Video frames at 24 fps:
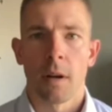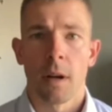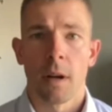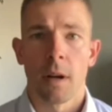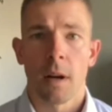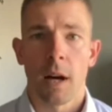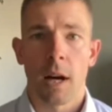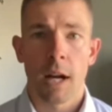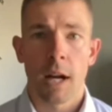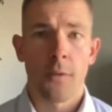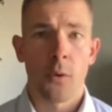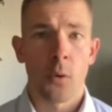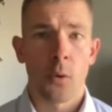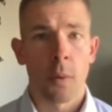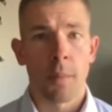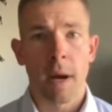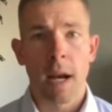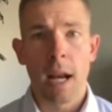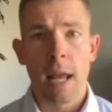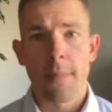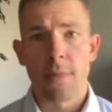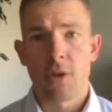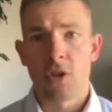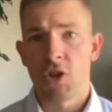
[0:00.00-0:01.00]
Hi, everyone.
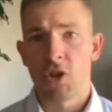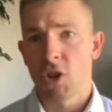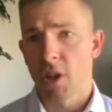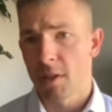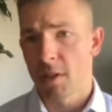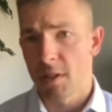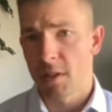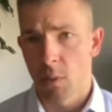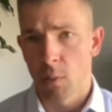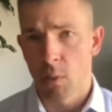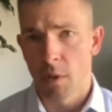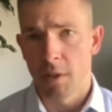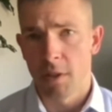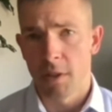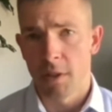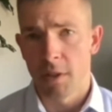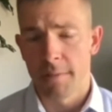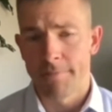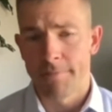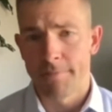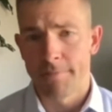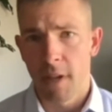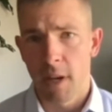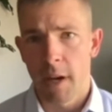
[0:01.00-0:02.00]
My name is Justin Wilson.
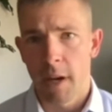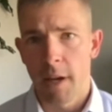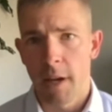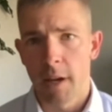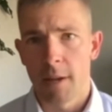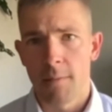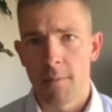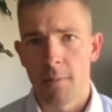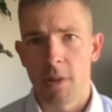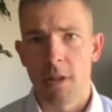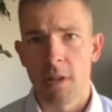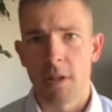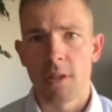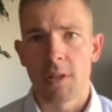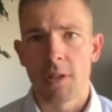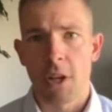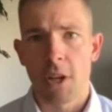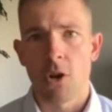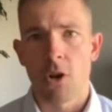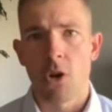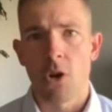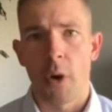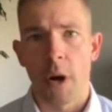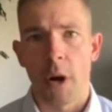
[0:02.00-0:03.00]
I am the
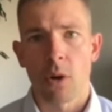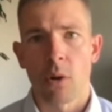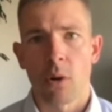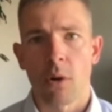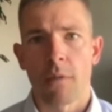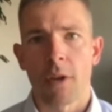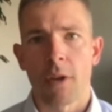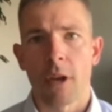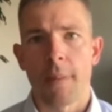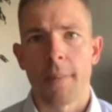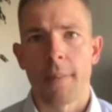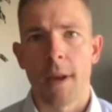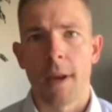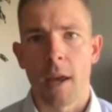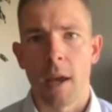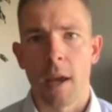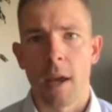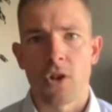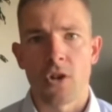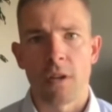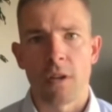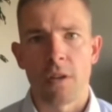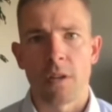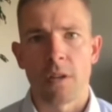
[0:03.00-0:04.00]
Senior Director of
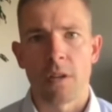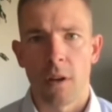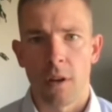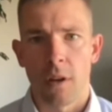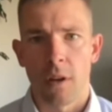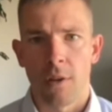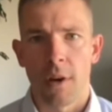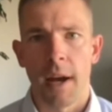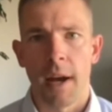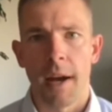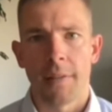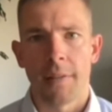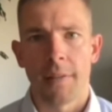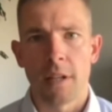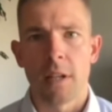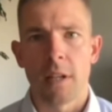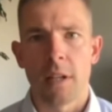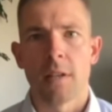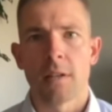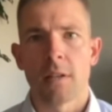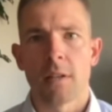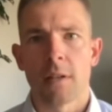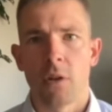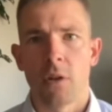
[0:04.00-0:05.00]
Communications here at the
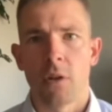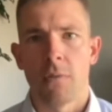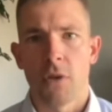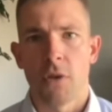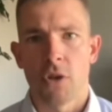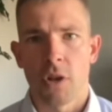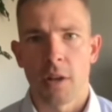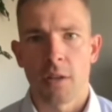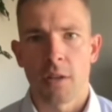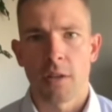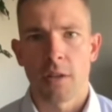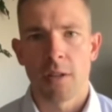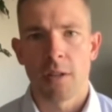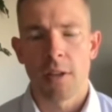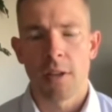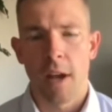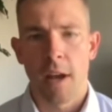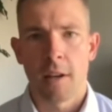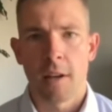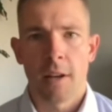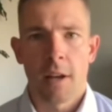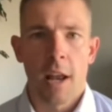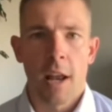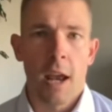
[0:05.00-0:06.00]
Institute for Justice,
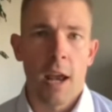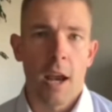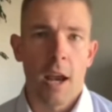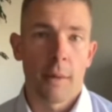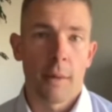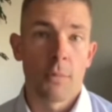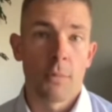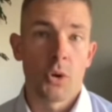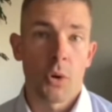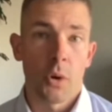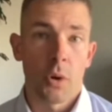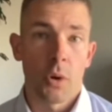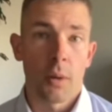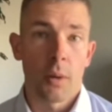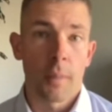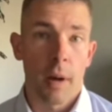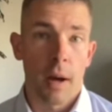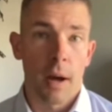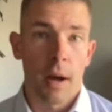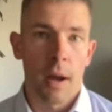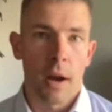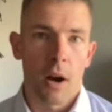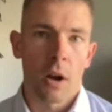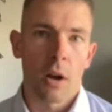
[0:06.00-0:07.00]
and today I'm joined
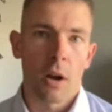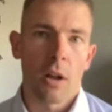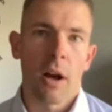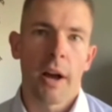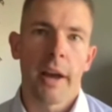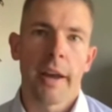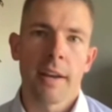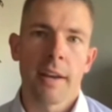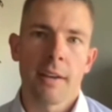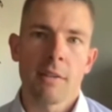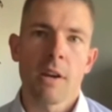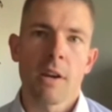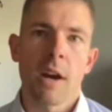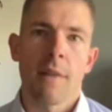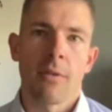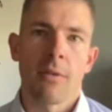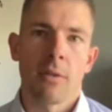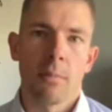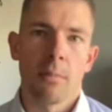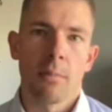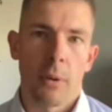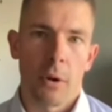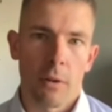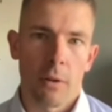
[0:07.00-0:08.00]
by our client
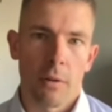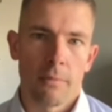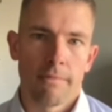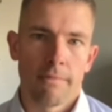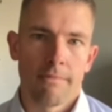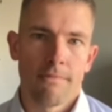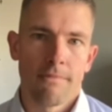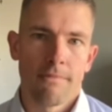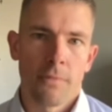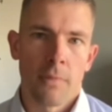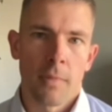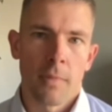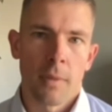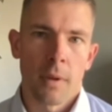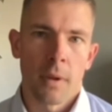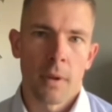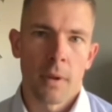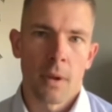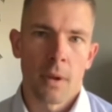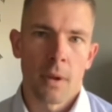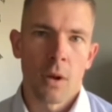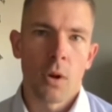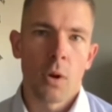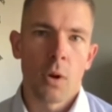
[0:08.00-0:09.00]
Kevin Byrd.
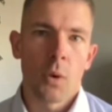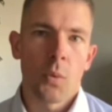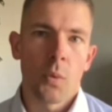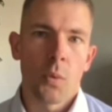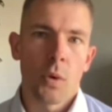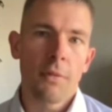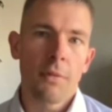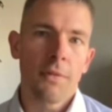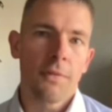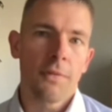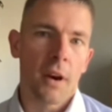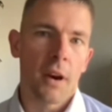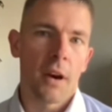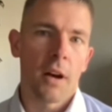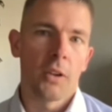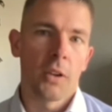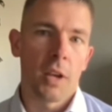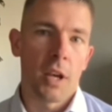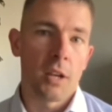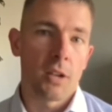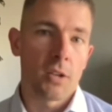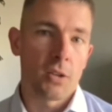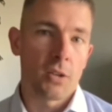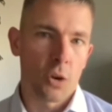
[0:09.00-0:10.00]
We filed
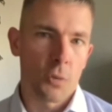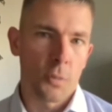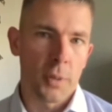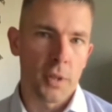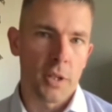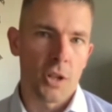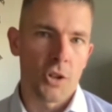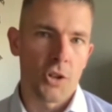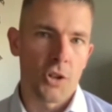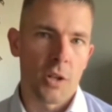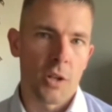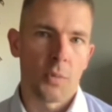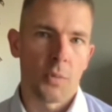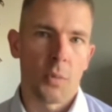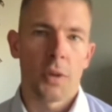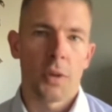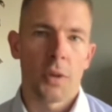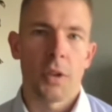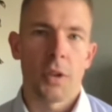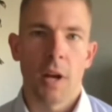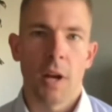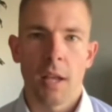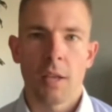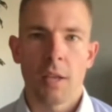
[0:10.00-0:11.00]
a cert petition with
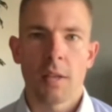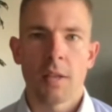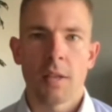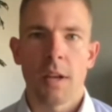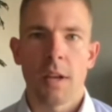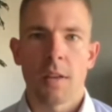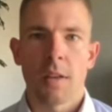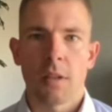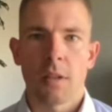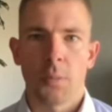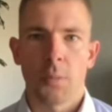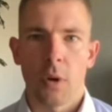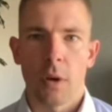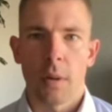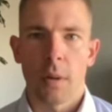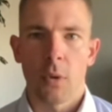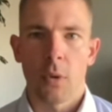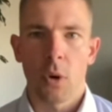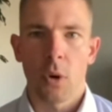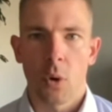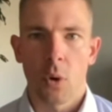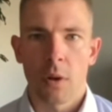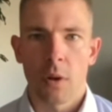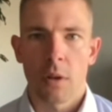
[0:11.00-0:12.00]
the United States Supreme
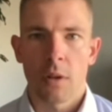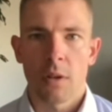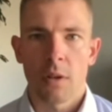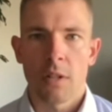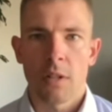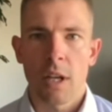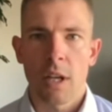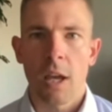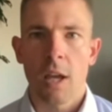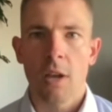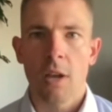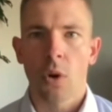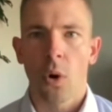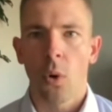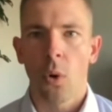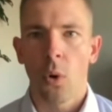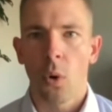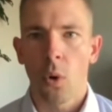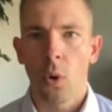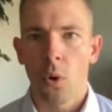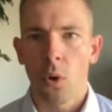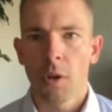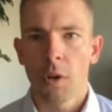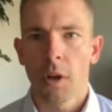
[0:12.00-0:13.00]
Court seeking to hold